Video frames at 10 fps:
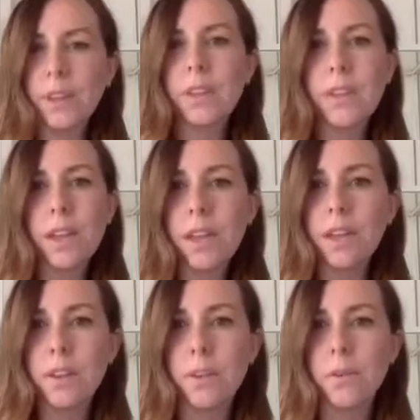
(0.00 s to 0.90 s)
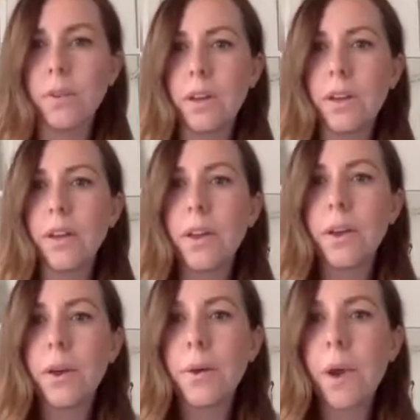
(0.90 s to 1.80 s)
Thank you.
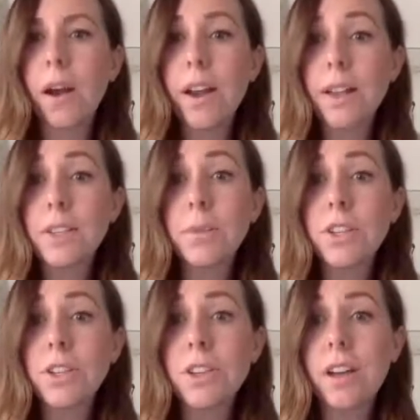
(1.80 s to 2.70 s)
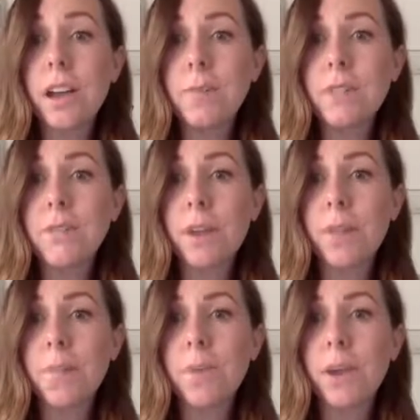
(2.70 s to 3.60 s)
Our next question comes
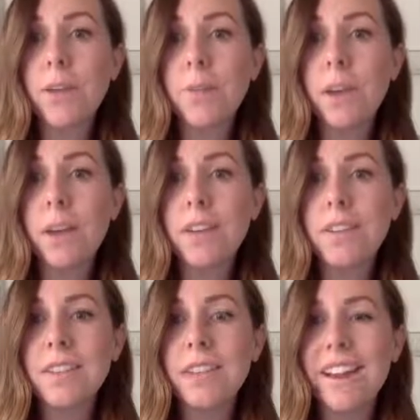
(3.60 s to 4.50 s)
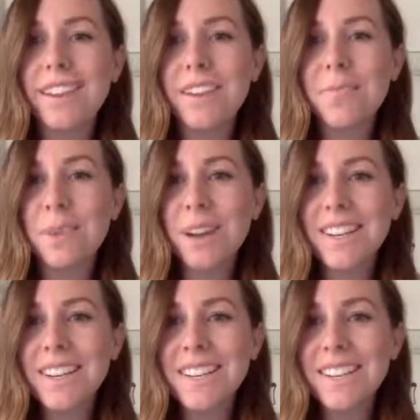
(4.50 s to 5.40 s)
from Brenda Wells. I know
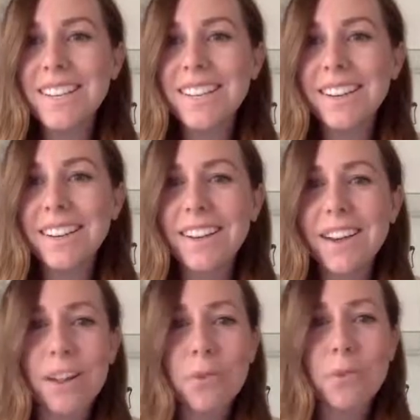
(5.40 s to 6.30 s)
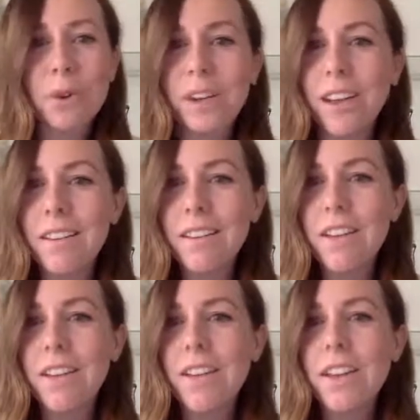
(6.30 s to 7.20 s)
Brenda, she's here in California.
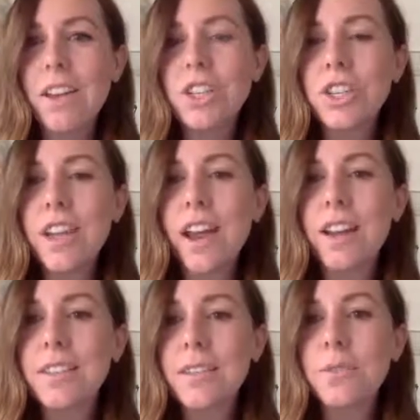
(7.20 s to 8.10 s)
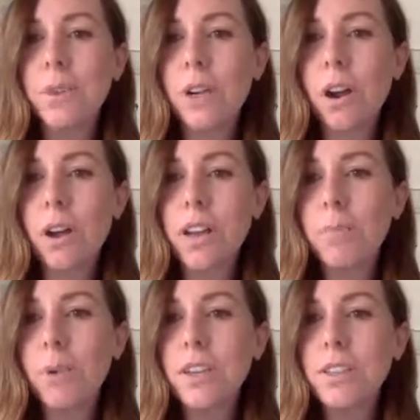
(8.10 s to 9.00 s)
She asks,
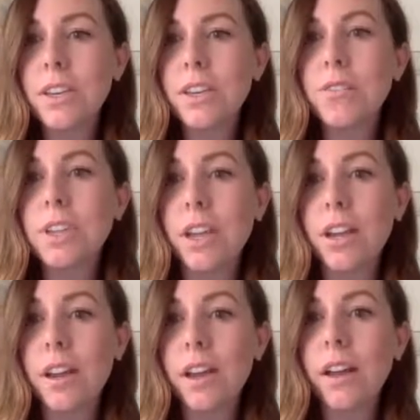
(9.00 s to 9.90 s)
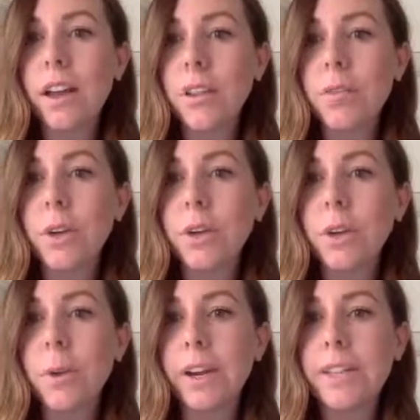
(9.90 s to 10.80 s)
regarding prosecution, in California,
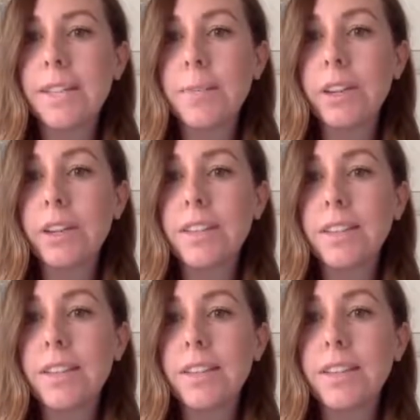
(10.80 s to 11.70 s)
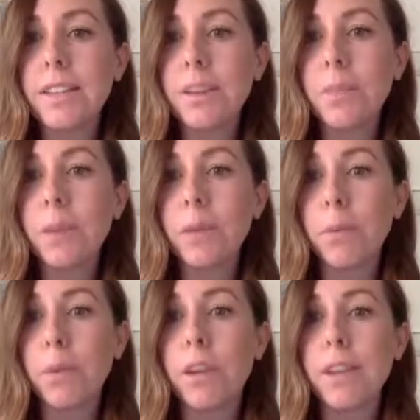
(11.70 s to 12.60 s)
we're experiencing a zero bail
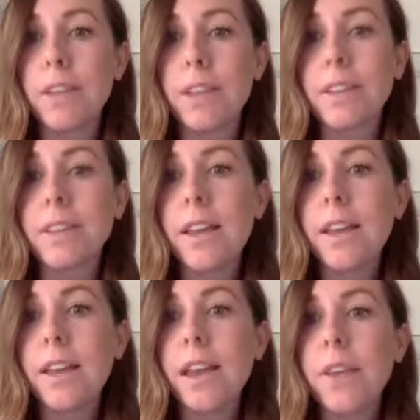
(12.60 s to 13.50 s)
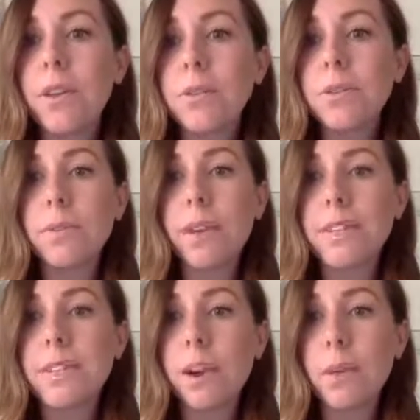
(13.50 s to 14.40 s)
process, and those
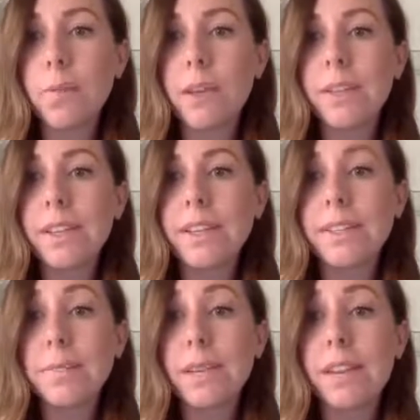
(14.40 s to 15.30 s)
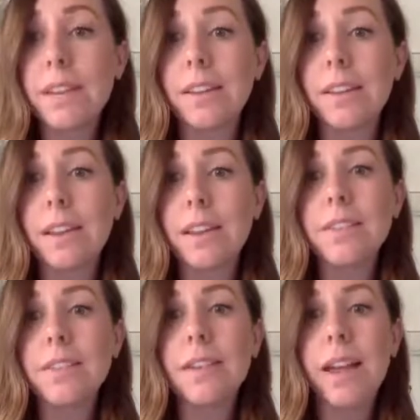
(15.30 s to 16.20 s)
arrested are being released immediately. Is
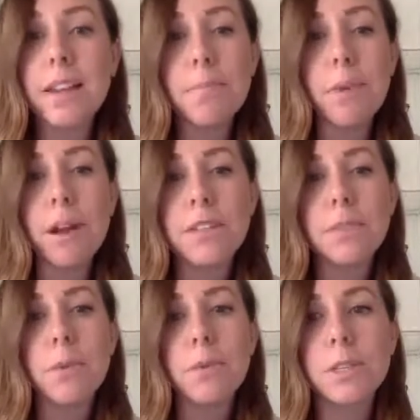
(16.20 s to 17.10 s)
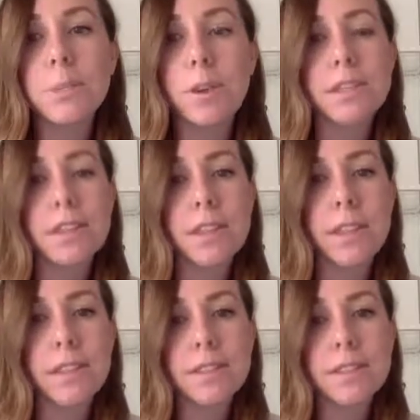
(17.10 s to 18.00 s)
there any possible response to
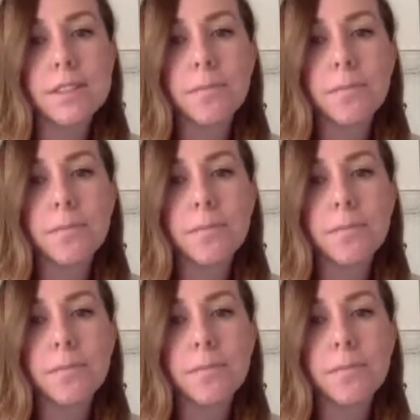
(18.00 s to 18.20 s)
this?